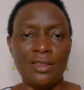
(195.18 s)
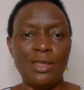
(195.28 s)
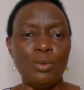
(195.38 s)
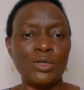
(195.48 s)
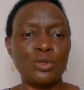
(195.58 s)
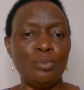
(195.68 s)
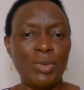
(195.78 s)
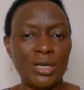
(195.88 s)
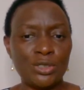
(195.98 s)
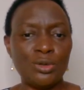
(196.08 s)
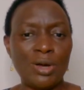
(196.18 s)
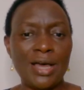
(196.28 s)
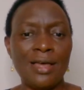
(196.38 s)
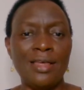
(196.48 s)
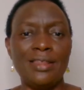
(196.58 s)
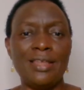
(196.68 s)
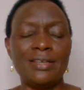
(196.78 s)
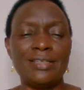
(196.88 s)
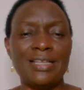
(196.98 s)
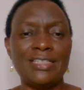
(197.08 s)
They want to make sure
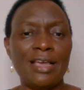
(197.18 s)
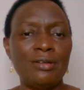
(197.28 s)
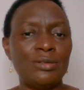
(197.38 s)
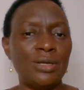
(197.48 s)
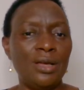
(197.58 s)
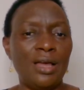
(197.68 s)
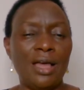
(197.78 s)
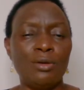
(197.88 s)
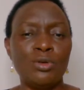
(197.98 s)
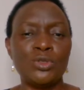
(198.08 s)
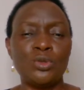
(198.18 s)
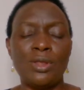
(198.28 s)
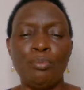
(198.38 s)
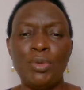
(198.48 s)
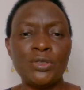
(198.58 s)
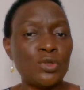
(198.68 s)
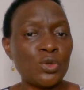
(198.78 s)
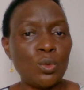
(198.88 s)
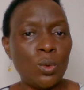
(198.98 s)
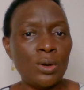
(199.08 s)
that the child uh, goes to the best
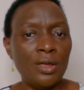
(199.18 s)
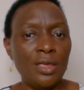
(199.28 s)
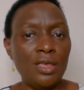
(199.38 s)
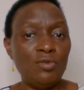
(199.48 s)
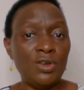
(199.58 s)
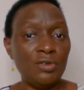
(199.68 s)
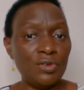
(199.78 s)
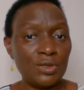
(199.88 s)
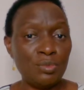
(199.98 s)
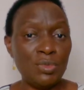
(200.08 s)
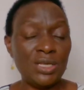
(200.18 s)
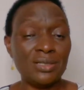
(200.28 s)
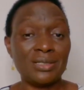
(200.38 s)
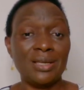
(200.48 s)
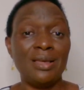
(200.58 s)
school, even if it means